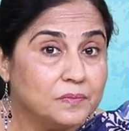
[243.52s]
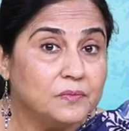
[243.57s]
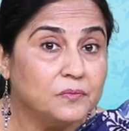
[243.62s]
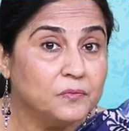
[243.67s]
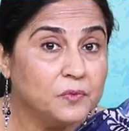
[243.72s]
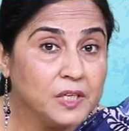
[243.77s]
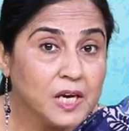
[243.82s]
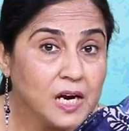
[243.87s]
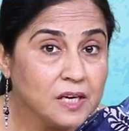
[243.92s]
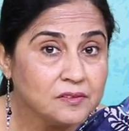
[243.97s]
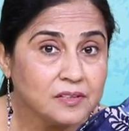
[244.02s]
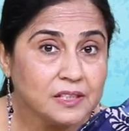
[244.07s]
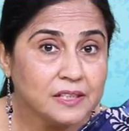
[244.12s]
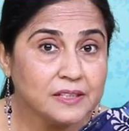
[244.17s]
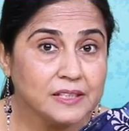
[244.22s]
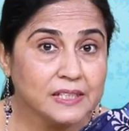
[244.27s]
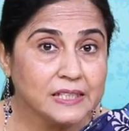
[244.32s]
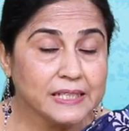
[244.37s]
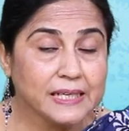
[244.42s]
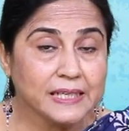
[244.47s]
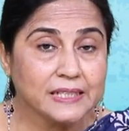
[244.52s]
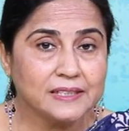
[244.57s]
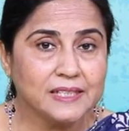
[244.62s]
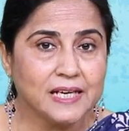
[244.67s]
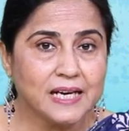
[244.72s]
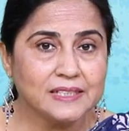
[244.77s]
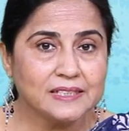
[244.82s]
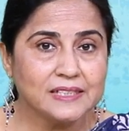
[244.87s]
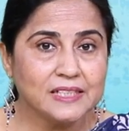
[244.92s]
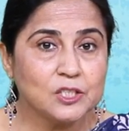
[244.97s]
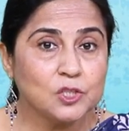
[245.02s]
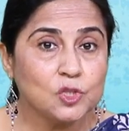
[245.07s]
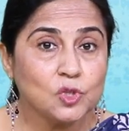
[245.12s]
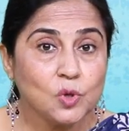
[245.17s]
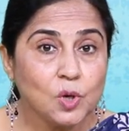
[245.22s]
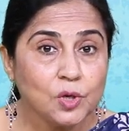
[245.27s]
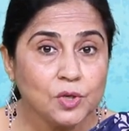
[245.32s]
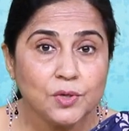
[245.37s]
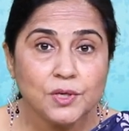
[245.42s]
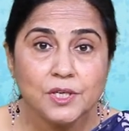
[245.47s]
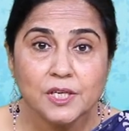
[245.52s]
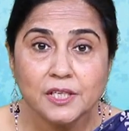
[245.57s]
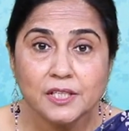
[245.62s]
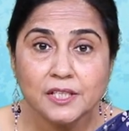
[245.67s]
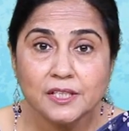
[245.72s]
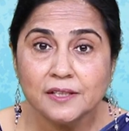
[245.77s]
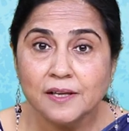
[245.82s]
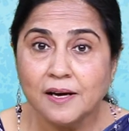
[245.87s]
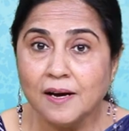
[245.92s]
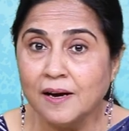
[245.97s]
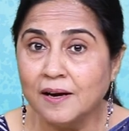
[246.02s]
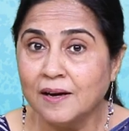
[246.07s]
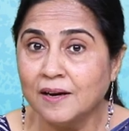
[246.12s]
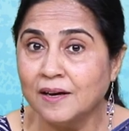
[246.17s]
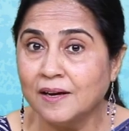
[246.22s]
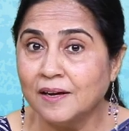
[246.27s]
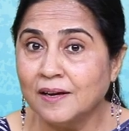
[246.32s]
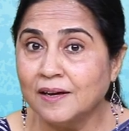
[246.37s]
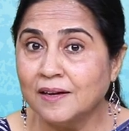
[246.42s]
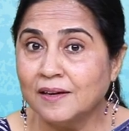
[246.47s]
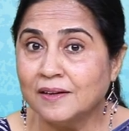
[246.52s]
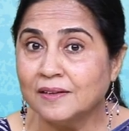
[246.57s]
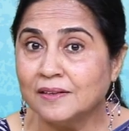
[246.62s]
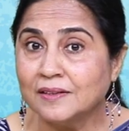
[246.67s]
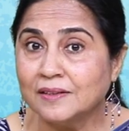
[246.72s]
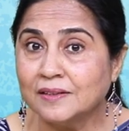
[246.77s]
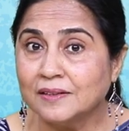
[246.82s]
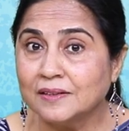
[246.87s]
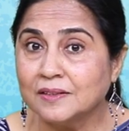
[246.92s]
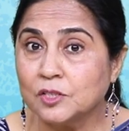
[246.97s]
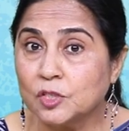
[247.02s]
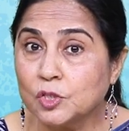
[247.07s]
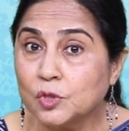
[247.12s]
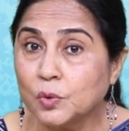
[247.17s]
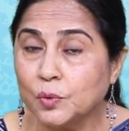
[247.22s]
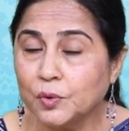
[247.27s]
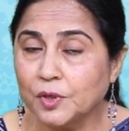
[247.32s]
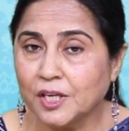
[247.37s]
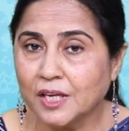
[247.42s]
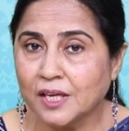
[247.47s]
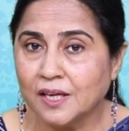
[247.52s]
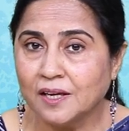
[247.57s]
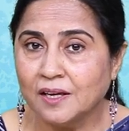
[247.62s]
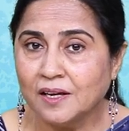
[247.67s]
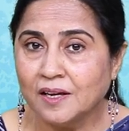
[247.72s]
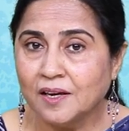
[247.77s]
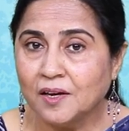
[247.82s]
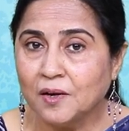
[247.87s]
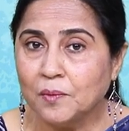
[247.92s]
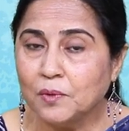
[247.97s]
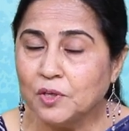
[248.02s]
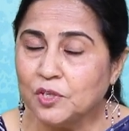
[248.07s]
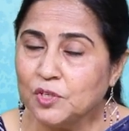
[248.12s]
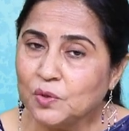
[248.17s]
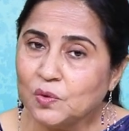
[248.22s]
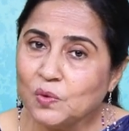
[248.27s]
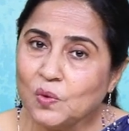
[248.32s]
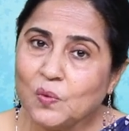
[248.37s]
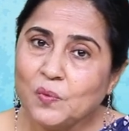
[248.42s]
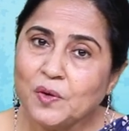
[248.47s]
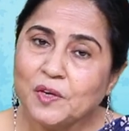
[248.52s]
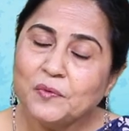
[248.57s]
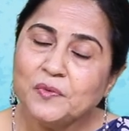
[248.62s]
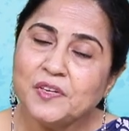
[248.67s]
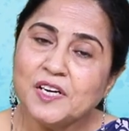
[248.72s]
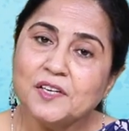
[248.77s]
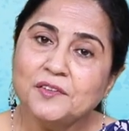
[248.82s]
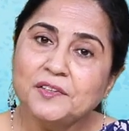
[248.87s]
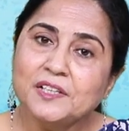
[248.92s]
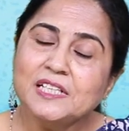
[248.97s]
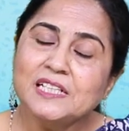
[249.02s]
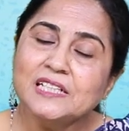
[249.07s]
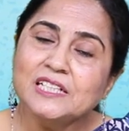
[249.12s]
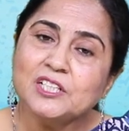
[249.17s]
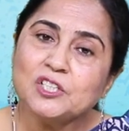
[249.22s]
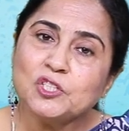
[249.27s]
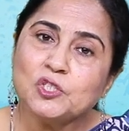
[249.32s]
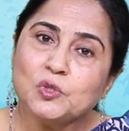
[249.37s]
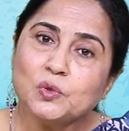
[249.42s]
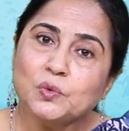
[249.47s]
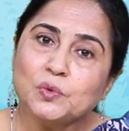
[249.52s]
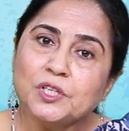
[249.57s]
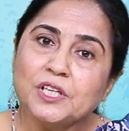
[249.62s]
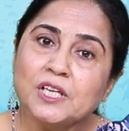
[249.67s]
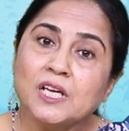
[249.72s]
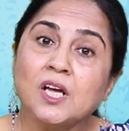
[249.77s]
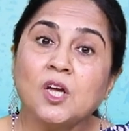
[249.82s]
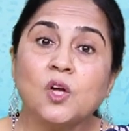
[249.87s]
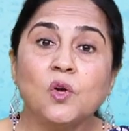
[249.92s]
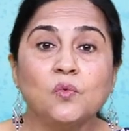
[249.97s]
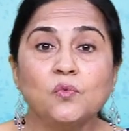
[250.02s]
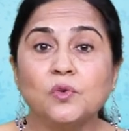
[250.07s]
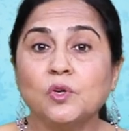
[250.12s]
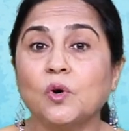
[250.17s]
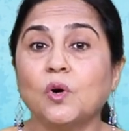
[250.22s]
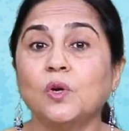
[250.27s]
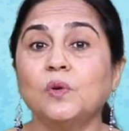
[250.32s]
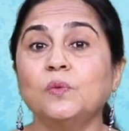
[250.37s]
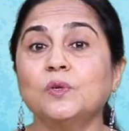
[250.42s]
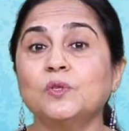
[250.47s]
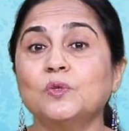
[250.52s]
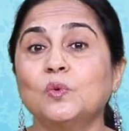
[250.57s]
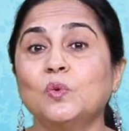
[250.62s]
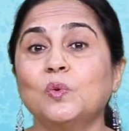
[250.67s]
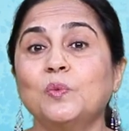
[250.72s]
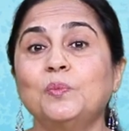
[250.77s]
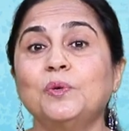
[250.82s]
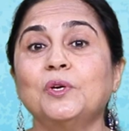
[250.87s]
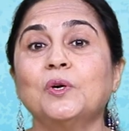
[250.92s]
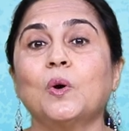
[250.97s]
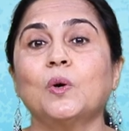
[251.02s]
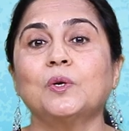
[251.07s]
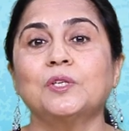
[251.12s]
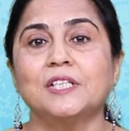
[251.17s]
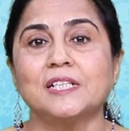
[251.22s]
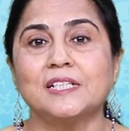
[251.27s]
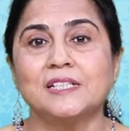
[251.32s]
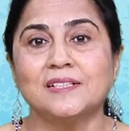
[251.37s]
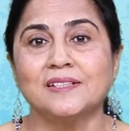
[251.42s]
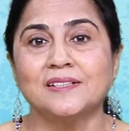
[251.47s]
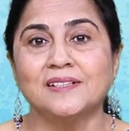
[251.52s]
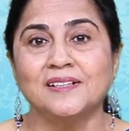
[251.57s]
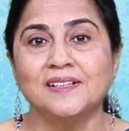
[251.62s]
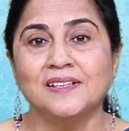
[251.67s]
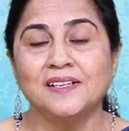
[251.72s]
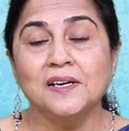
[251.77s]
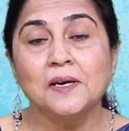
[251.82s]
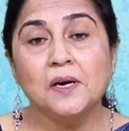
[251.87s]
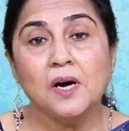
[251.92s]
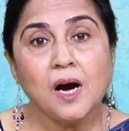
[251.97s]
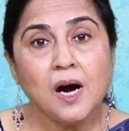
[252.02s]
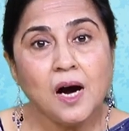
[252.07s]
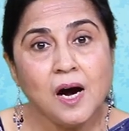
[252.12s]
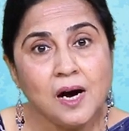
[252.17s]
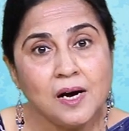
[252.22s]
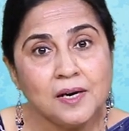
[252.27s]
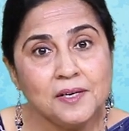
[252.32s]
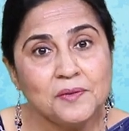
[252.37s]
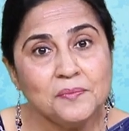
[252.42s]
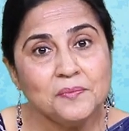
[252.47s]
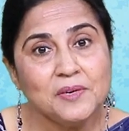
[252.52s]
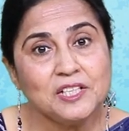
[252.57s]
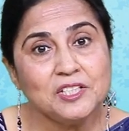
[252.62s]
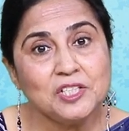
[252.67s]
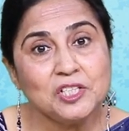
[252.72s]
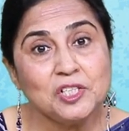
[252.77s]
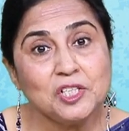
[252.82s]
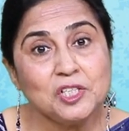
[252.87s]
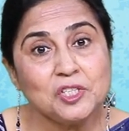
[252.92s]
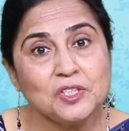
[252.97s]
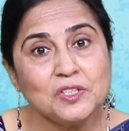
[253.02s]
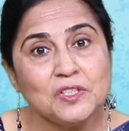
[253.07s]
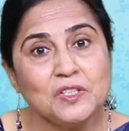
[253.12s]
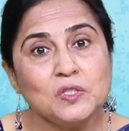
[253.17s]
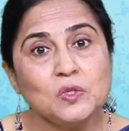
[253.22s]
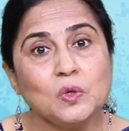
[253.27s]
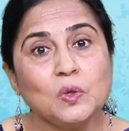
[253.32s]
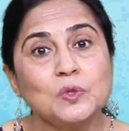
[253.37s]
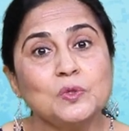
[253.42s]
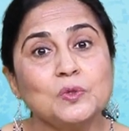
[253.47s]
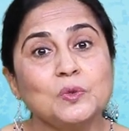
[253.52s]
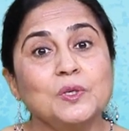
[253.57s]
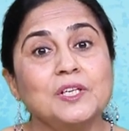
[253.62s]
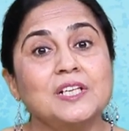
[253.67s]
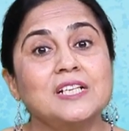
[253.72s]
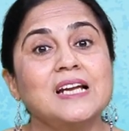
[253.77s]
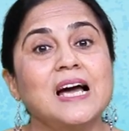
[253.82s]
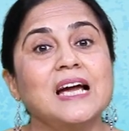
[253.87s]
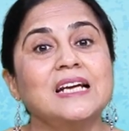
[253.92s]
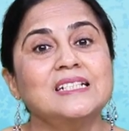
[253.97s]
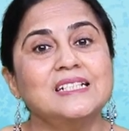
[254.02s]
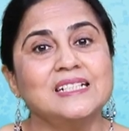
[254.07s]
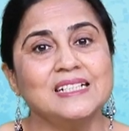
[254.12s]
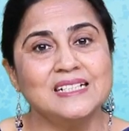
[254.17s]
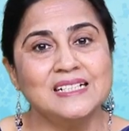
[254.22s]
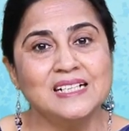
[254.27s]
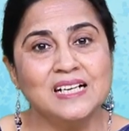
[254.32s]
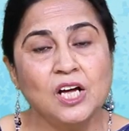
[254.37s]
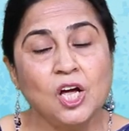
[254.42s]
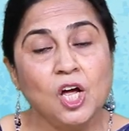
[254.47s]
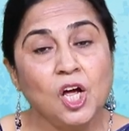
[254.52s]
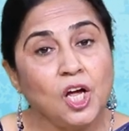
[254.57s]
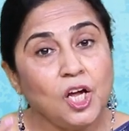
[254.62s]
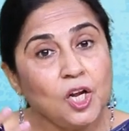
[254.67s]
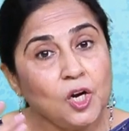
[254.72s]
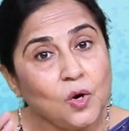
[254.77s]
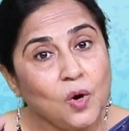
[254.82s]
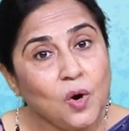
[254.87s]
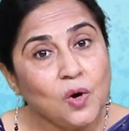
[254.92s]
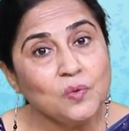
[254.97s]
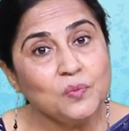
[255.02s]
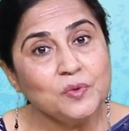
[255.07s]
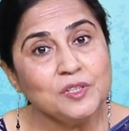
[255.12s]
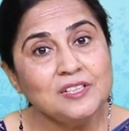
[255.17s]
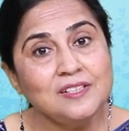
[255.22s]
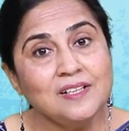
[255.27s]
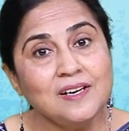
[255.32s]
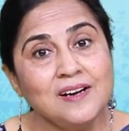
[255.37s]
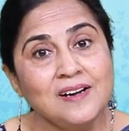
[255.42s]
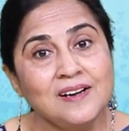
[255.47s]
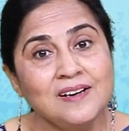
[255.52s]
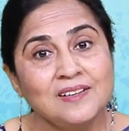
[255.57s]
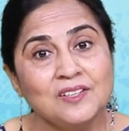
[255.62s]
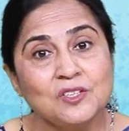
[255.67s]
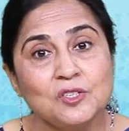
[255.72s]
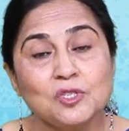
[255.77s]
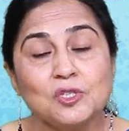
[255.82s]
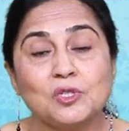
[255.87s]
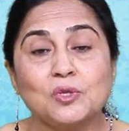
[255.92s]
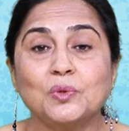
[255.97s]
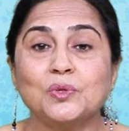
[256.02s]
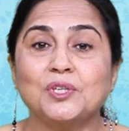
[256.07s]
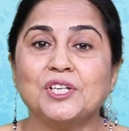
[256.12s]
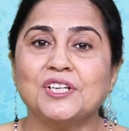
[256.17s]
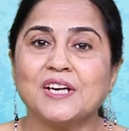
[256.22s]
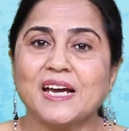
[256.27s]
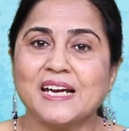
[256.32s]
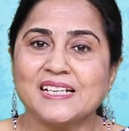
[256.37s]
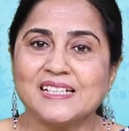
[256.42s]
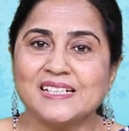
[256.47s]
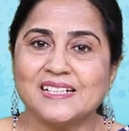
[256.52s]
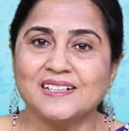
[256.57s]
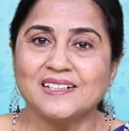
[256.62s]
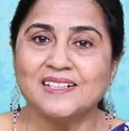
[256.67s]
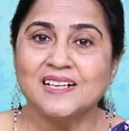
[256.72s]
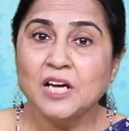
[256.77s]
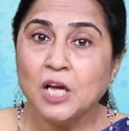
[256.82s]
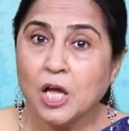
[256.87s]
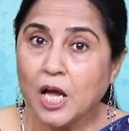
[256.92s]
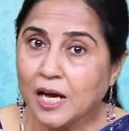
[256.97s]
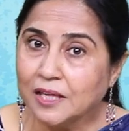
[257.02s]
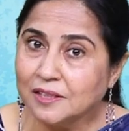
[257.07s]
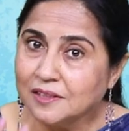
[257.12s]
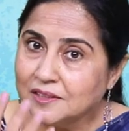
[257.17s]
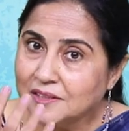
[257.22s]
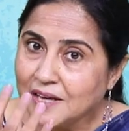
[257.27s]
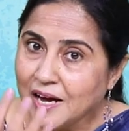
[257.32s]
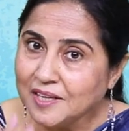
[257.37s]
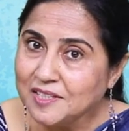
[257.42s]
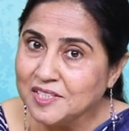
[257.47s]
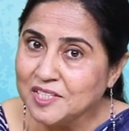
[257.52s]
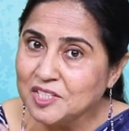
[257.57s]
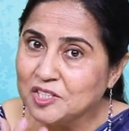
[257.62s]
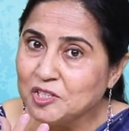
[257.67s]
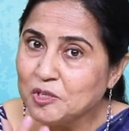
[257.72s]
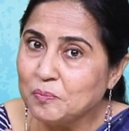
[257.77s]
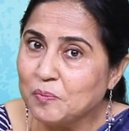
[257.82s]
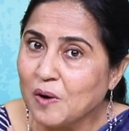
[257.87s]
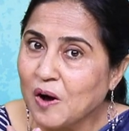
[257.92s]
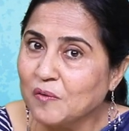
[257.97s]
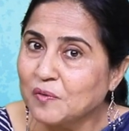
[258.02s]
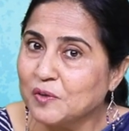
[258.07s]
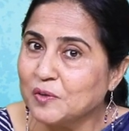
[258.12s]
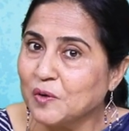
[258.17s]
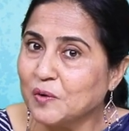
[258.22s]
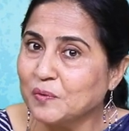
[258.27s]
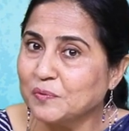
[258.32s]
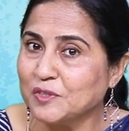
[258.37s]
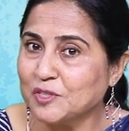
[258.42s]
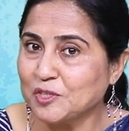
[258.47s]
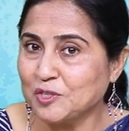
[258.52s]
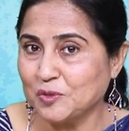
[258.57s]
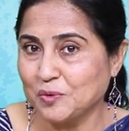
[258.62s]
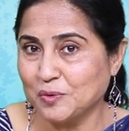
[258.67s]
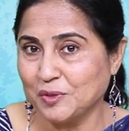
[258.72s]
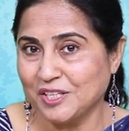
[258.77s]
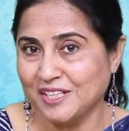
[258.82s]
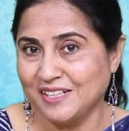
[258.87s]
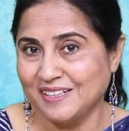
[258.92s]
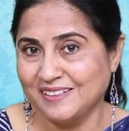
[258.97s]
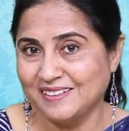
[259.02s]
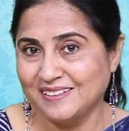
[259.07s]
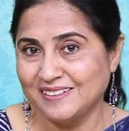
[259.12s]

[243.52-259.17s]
we are thinking like that, it is not written in the story. But you know when we are reading a story, we always go beyond it. Our imagination is also ignited along with the story writer and that is the power of the story.